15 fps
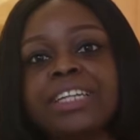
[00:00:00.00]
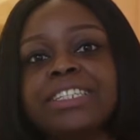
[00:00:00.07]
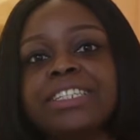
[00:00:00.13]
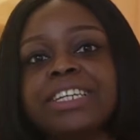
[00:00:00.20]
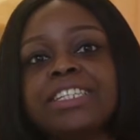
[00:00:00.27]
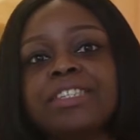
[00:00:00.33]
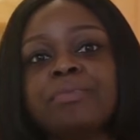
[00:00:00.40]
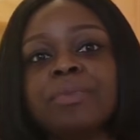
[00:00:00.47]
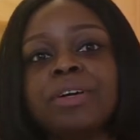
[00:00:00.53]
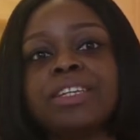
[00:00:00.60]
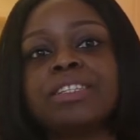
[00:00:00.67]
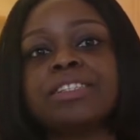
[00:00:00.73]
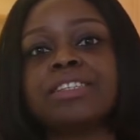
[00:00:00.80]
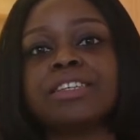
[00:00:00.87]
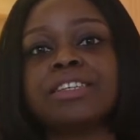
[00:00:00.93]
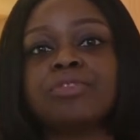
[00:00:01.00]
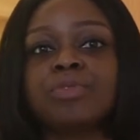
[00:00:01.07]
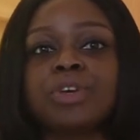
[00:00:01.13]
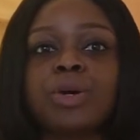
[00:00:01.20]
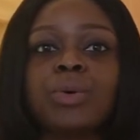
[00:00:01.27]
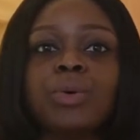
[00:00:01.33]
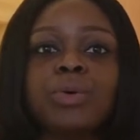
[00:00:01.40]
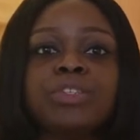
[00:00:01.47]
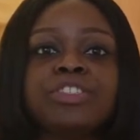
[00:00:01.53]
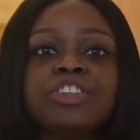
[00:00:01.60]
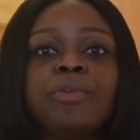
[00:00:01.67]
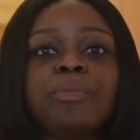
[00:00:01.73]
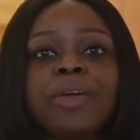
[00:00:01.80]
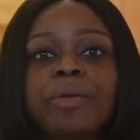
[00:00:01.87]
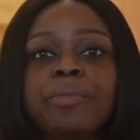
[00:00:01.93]
This records
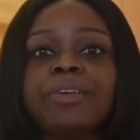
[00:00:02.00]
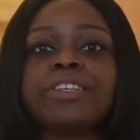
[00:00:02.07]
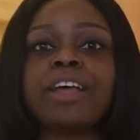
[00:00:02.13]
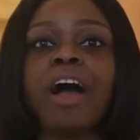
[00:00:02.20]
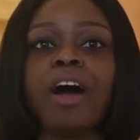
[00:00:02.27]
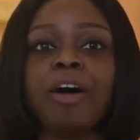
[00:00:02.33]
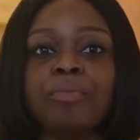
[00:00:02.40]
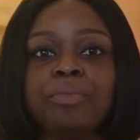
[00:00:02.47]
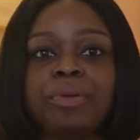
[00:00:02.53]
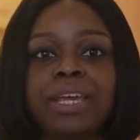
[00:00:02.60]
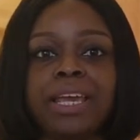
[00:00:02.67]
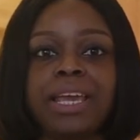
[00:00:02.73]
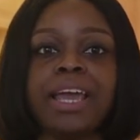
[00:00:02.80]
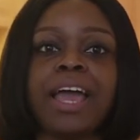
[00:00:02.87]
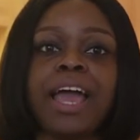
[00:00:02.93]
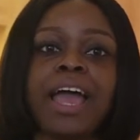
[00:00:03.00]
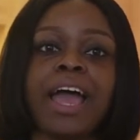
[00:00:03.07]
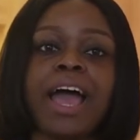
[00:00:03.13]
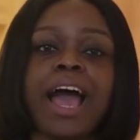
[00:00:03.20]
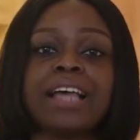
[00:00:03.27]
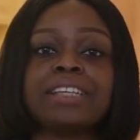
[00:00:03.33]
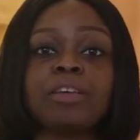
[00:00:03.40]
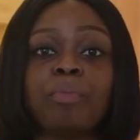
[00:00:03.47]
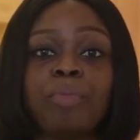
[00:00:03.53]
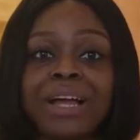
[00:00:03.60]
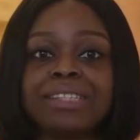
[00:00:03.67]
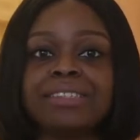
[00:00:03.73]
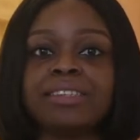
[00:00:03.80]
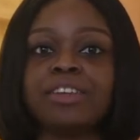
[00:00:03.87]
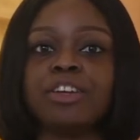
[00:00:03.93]
your baby's heartbeat as a
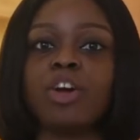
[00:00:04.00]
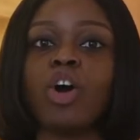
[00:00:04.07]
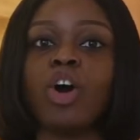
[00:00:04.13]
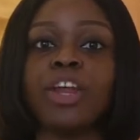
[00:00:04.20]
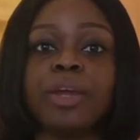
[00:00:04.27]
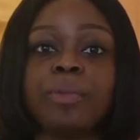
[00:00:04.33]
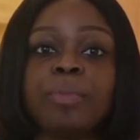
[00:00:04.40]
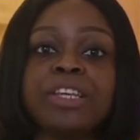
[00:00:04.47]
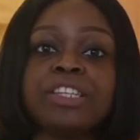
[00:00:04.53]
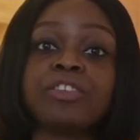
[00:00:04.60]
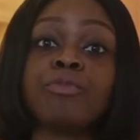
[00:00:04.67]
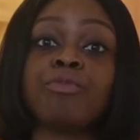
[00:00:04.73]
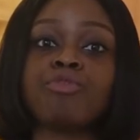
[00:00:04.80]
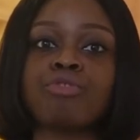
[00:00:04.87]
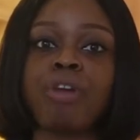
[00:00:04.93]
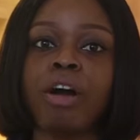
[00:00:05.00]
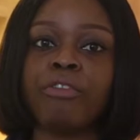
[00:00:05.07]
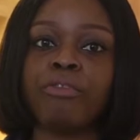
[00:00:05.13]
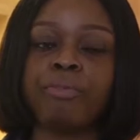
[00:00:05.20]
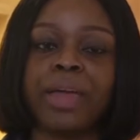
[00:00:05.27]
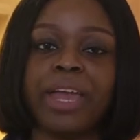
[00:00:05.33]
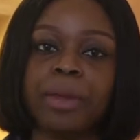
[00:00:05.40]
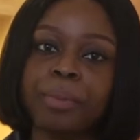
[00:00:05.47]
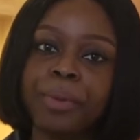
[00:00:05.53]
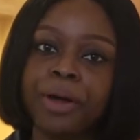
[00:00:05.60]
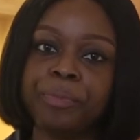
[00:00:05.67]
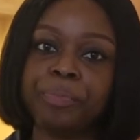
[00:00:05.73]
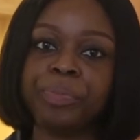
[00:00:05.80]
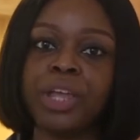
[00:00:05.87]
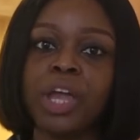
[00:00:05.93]
pattern on a piece of graph paper,
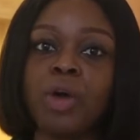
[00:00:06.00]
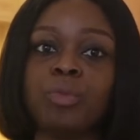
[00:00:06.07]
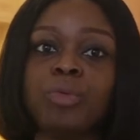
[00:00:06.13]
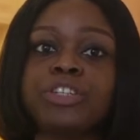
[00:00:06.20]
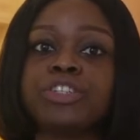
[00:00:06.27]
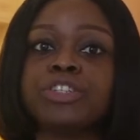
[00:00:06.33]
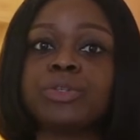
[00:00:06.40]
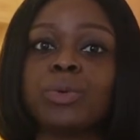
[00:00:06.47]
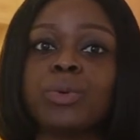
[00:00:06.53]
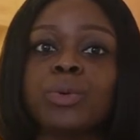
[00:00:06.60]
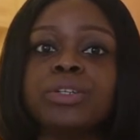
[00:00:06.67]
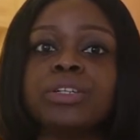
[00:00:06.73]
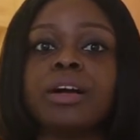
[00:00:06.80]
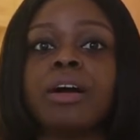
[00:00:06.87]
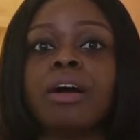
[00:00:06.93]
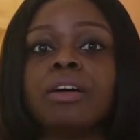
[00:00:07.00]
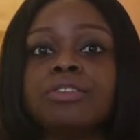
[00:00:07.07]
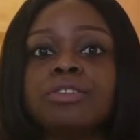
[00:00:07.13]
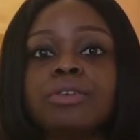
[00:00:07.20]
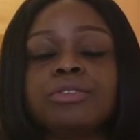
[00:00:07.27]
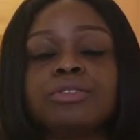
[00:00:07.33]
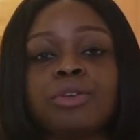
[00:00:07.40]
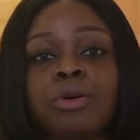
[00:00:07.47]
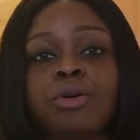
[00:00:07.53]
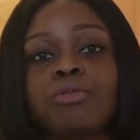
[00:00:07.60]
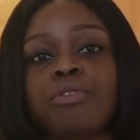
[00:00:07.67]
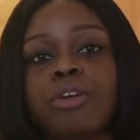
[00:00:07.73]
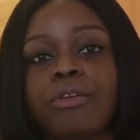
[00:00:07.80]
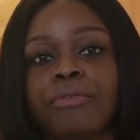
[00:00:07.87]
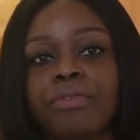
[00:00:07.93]
which is called
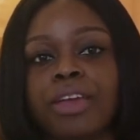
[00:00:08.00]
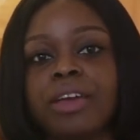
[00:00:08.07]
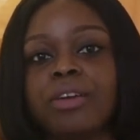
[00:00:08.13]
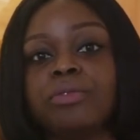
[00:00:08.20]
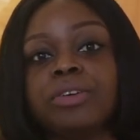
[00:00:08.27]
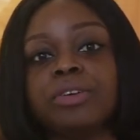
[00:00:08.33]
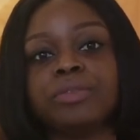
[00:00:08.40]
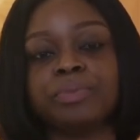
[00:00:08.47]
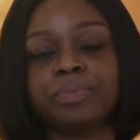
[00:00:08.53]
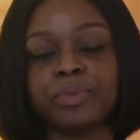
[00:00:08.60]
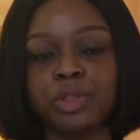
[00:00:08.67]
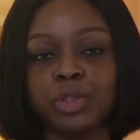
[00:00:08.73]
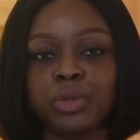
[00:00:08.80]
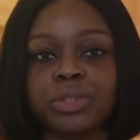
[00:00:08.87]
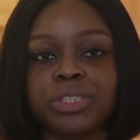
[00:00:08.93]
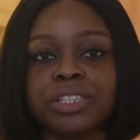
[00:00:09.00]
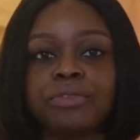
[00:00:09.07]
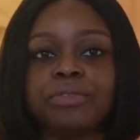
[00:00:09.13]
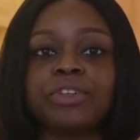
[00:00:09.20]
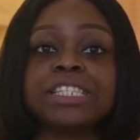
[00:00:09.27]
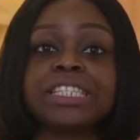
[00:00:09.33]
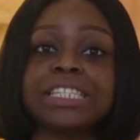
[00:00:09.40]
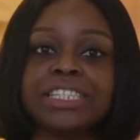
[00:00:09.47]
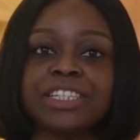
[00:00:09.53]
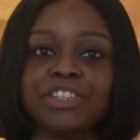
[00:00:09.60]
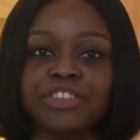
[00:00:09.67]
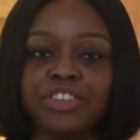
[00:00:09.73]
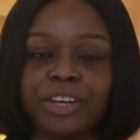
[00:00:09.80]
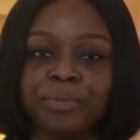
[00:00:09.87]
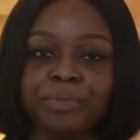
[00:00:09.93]
cardiotocography, shortened for
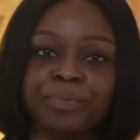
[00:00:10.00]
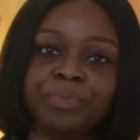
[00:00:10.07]
CTG,